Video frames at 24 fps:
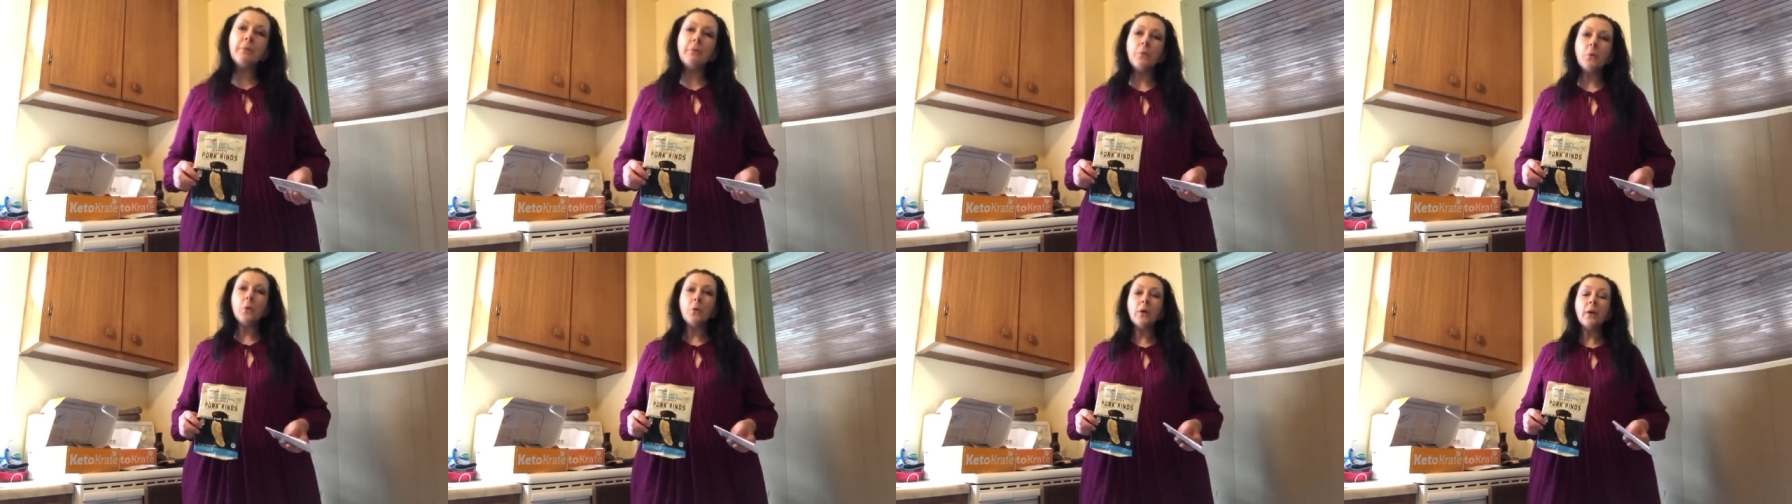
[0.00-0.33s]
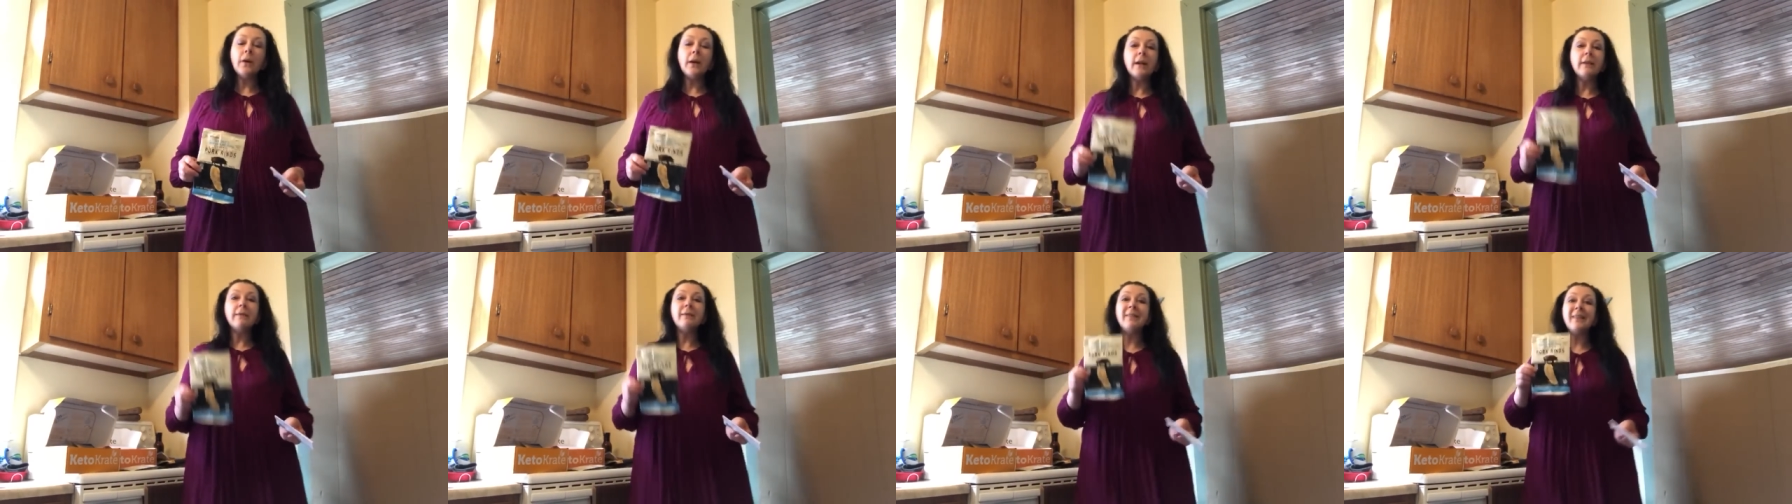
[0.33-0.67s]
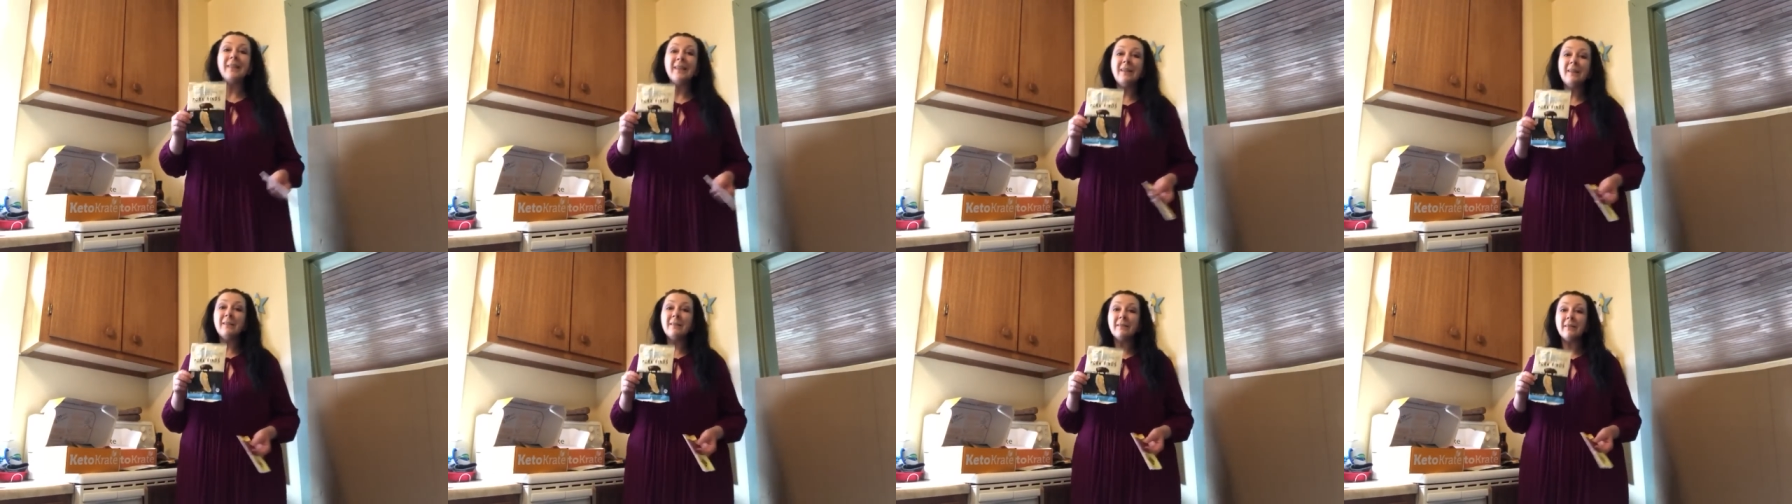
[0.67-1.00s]
before, and
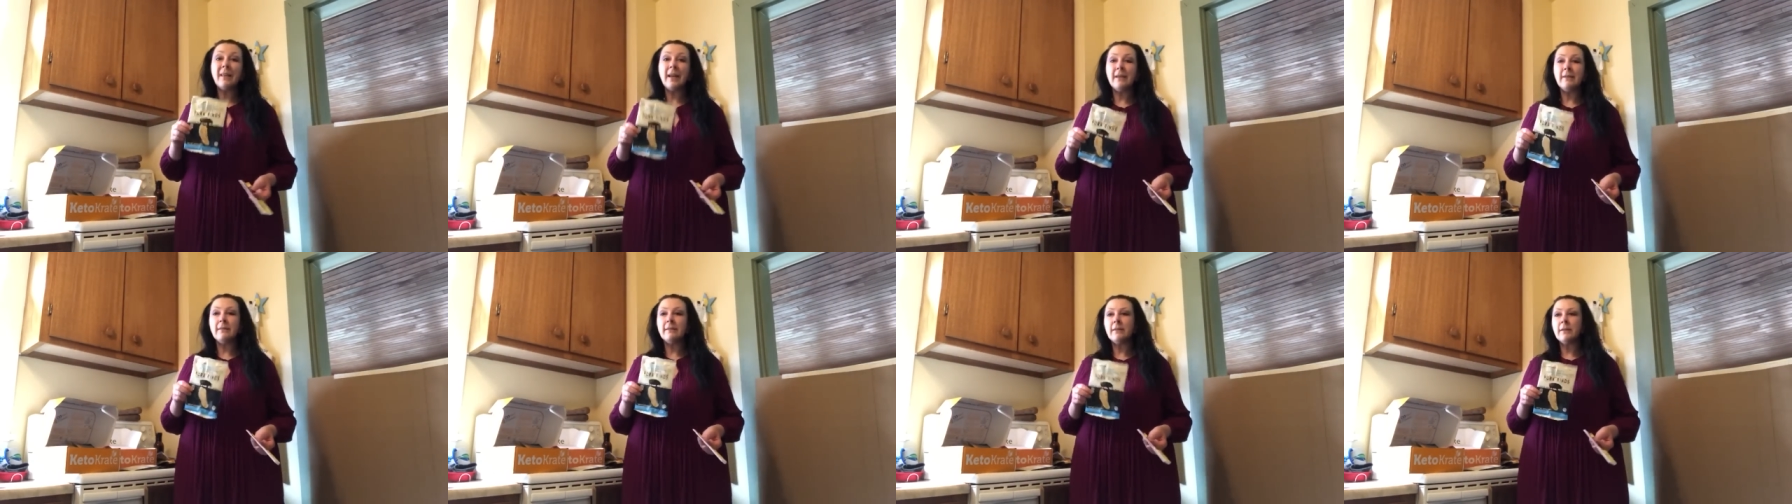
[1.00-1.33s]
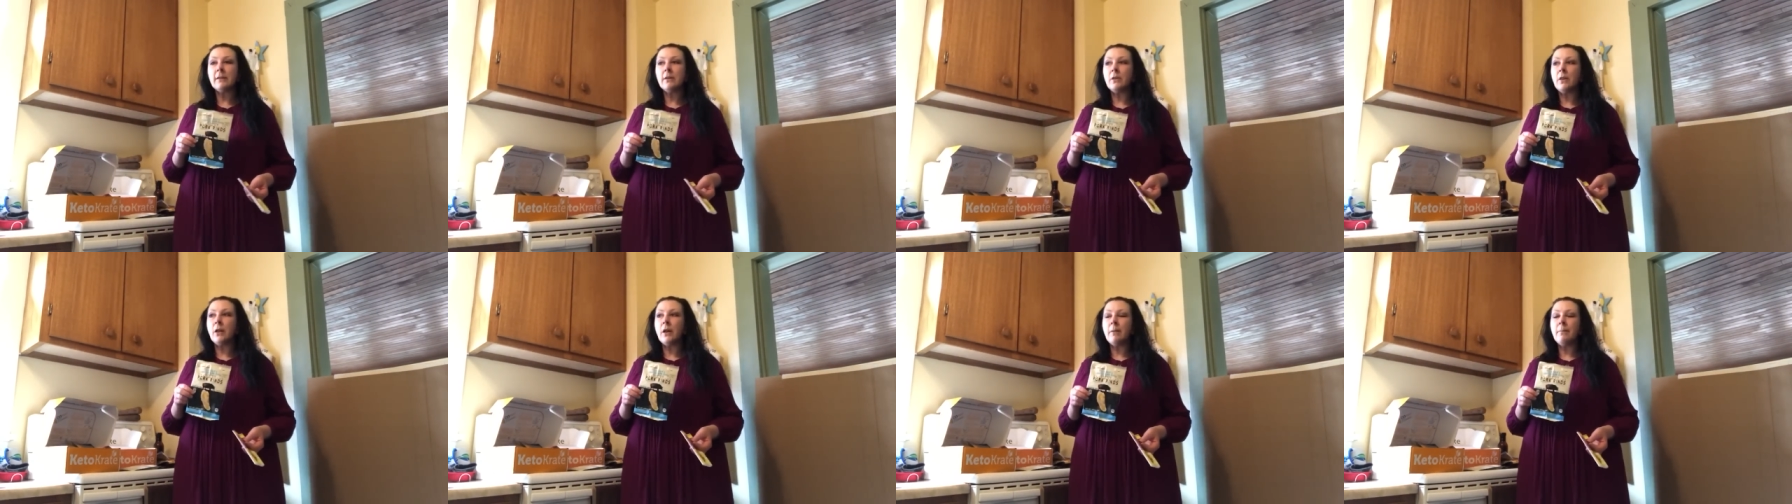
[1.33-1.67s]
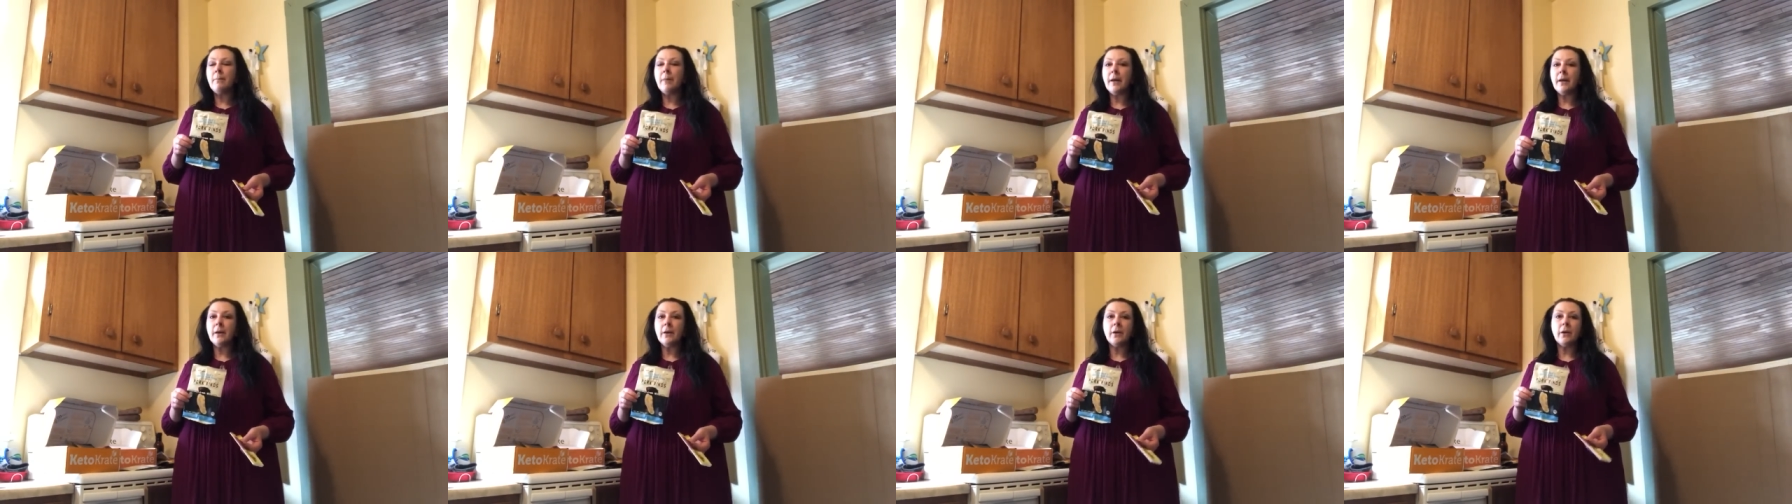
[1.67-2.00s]
these tasted a lot
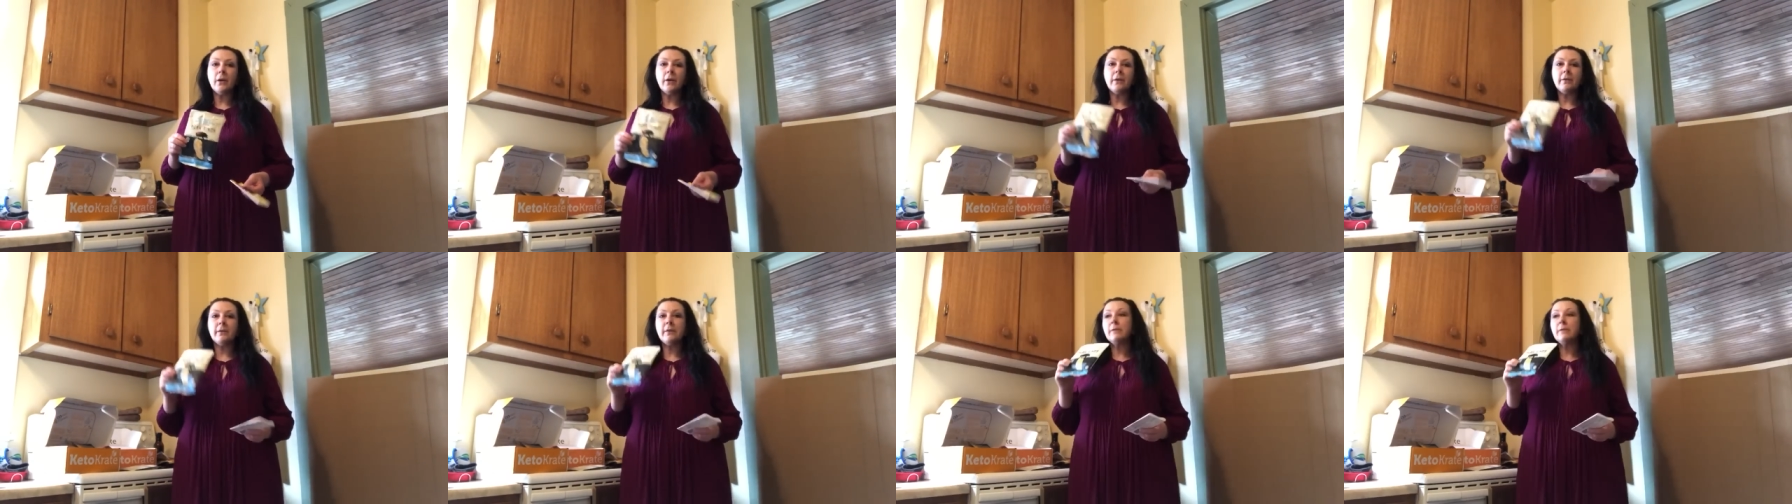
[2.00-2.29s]
better.